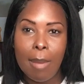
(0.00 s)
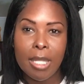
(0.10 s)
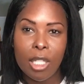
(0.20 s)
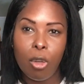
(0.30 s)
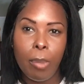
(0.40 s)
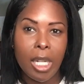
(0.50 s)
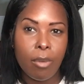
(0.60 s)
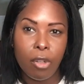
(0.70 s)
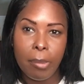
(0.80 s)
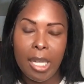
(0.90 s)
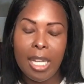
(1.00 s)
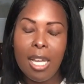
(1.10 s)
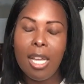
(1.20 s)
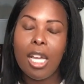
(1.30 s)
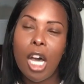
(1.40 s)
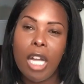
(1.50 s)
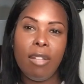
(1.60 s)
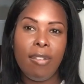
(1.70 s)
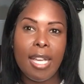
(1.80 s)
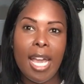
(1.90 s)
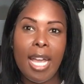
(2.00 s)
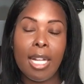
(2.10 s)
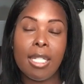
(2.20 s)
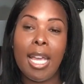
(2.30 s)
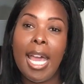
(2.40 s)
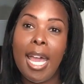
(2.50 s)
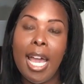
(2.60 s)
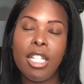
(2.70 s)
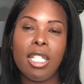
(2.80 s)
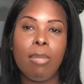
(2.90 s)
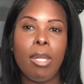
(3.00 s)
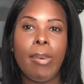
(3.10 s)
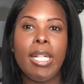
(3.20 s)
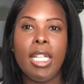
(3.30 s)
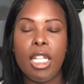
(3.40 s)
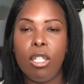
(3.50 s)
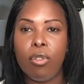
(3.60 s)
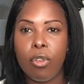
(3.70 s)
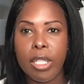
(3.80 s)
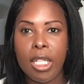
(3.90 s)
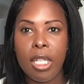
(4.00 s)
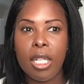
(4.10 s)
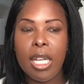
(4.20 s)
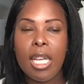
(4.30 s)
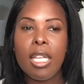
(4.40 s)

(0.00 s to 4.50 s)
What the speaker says: and someone picked up for me. Called the VA, and I was like, hey, I just submitted my DD-214.